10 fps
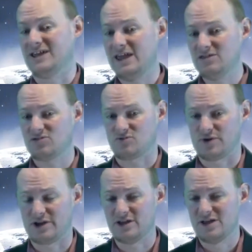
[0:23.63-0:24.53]

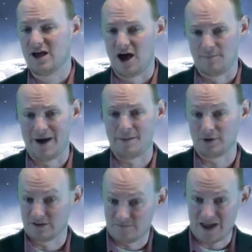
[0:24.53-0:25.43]
history of
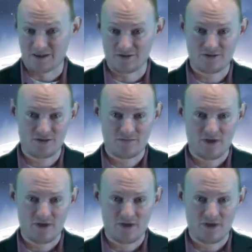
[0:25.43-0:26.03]
Bible events.